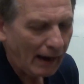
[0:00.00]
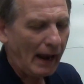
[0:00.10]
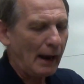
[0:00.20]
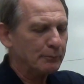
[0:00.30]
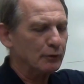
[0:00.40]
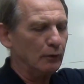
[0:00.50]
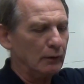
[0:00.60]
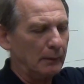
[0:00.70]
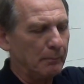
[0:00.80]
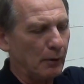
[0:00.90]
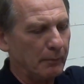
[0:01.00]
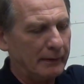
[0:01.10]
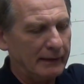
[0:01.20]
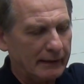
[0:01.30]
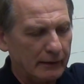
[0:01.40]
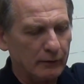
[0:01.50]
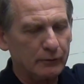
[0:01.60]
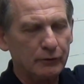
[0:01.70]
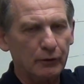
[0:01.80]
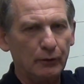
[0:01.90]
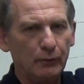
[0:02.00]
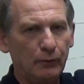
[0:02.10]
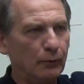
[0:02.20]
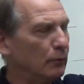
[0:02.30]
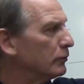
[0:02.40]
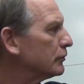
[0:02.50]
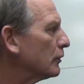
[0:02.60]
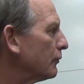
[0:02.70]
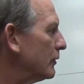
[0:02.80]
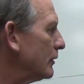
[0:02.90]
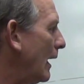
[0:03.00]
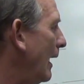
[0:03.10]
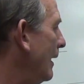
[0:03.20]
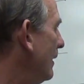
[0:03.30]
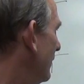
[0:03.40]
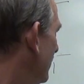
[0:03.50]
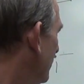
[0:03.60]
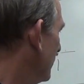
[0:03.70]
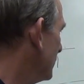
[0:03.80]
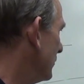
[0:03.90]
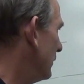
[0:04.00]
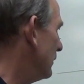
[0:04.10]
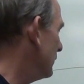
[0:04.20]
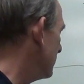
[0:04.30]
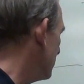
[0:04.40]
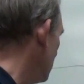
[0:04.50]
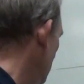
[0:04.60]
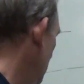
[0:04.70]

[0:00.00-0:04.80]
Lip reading: absolutely perpendicular to surface A, which is